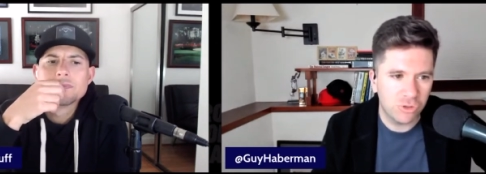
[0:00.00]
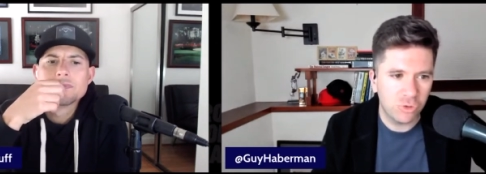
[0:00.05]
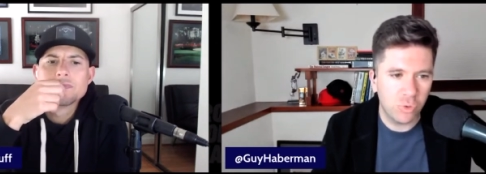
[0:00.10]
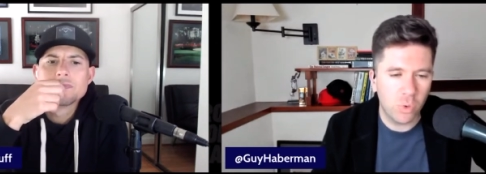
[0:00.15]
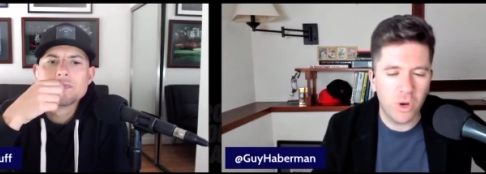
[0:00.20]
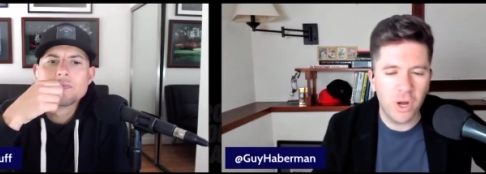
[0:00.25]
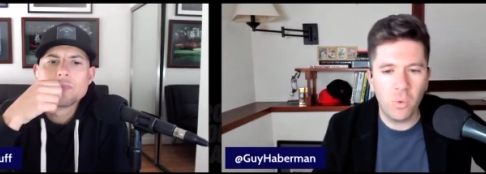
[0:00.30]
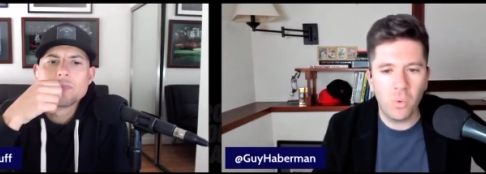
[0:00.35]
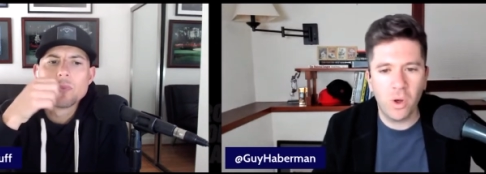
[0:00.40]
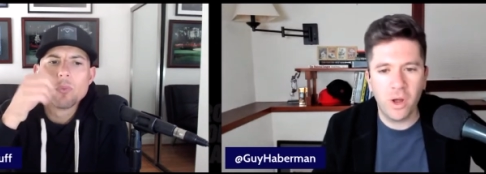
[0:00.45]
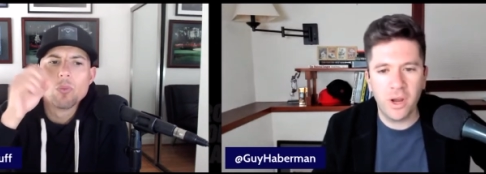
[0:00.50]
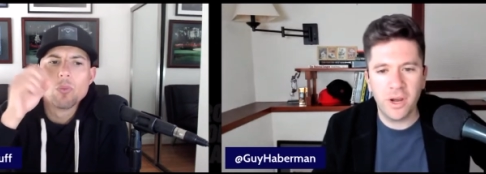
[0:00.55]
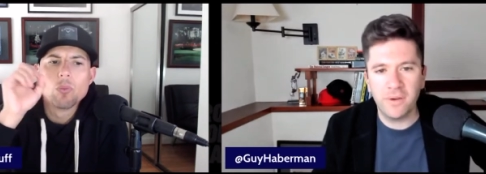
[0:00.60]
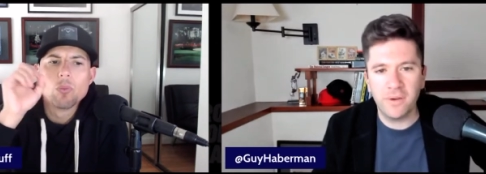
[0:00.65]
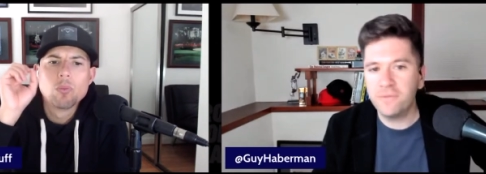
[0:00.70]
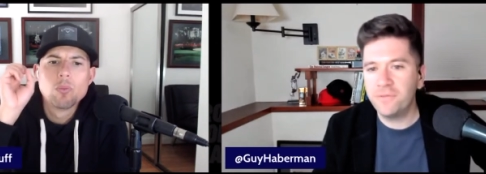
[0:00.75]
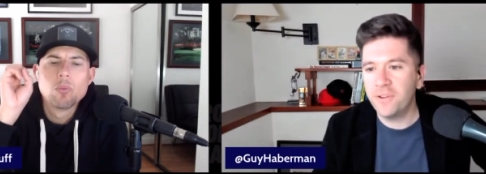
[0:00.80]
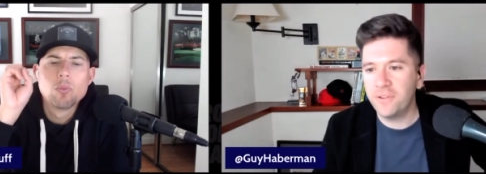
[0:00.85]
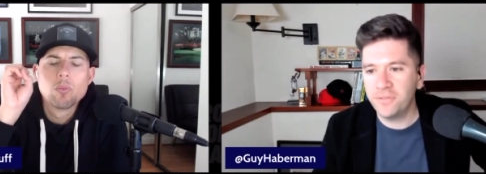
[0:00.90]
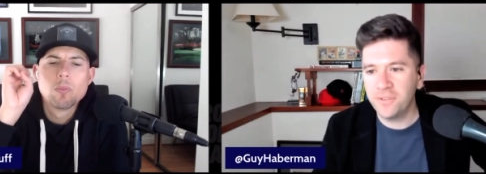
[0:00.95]
Speaker 1: twenty-one and
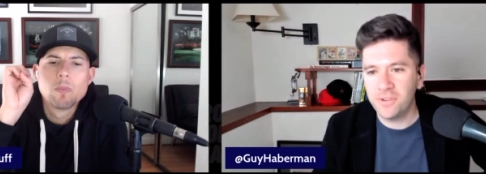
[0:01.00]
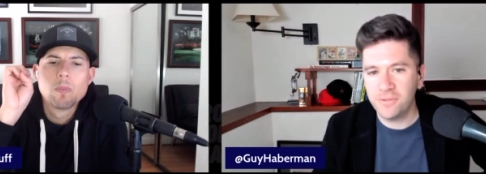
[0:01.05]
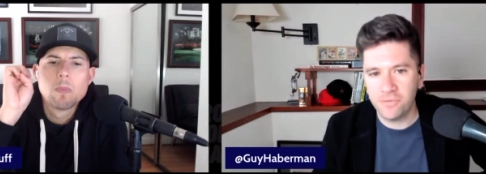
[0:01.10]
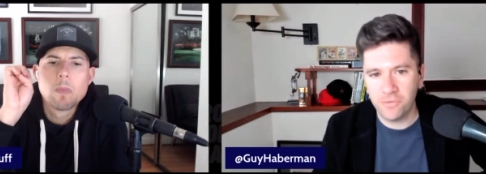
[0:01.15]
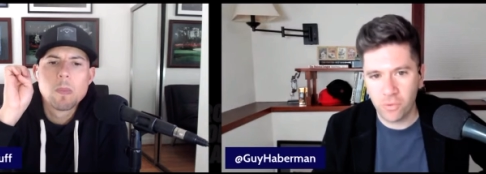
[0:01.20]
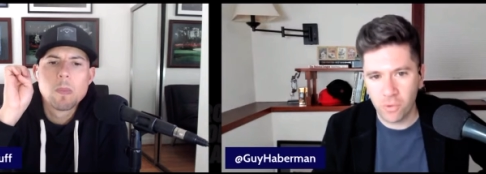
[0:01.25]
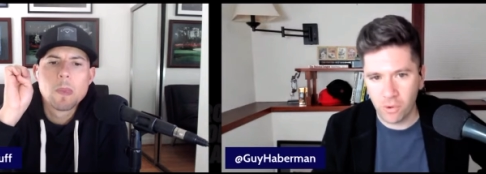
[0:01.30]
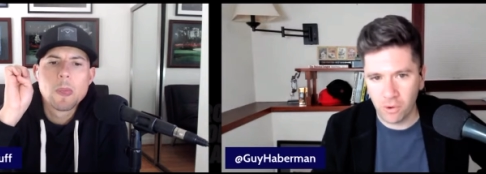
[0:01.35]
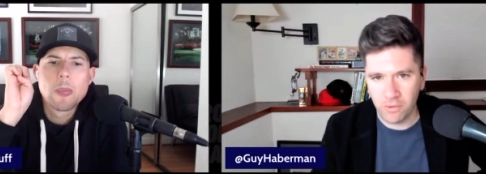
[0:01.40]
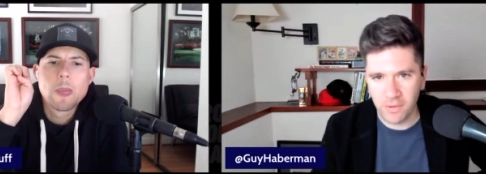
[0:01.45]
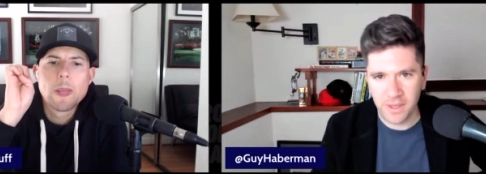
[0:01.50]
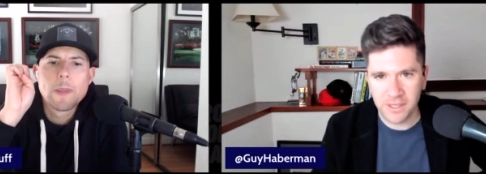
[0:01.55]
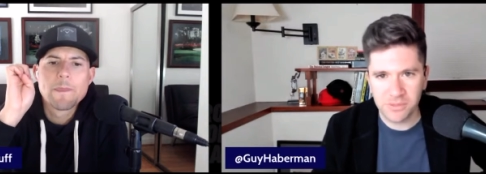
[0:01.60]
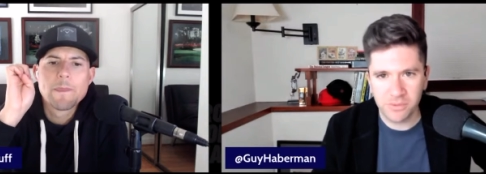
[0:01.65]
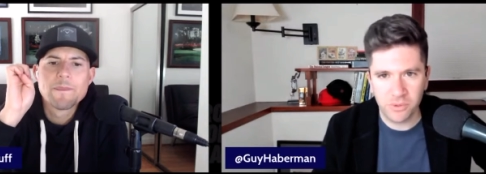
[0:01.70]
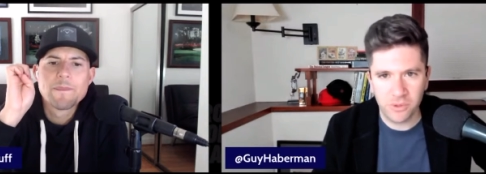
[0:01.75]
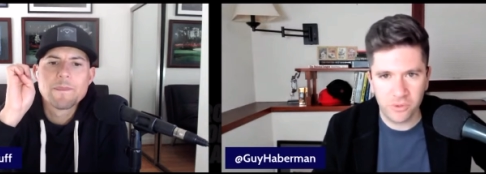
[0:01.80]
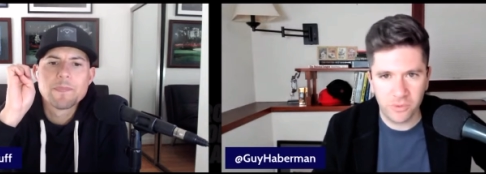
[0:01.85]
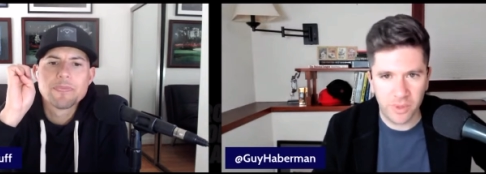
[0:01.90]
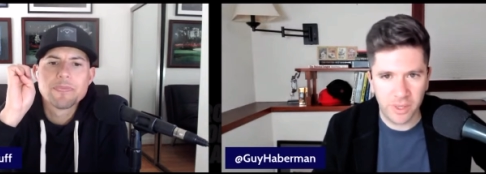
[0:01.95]
fifty-four. That's
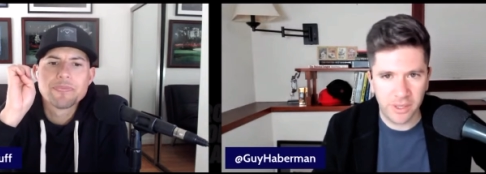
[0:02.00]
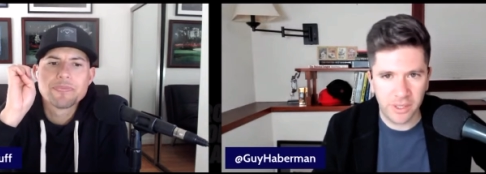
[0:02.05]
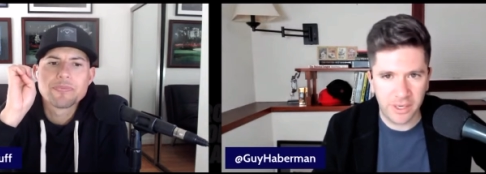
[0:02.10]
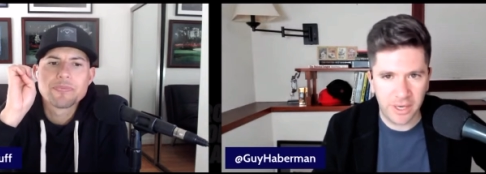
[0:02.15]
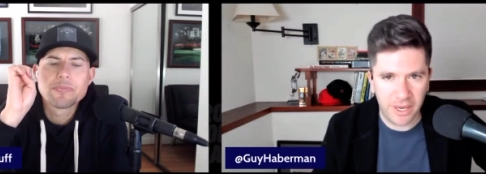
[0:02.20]
what New England